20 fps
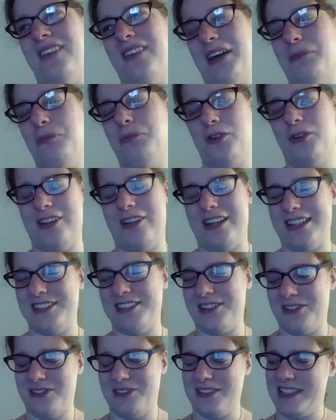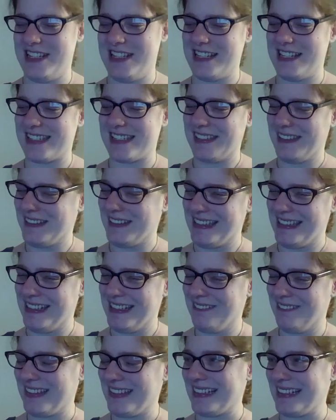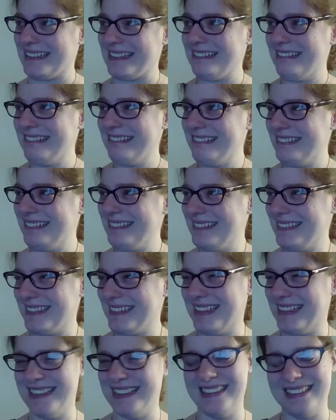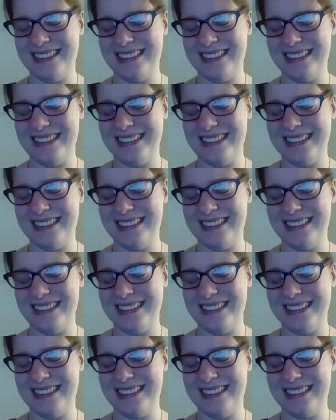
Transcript: my professor would just look at them like, uh,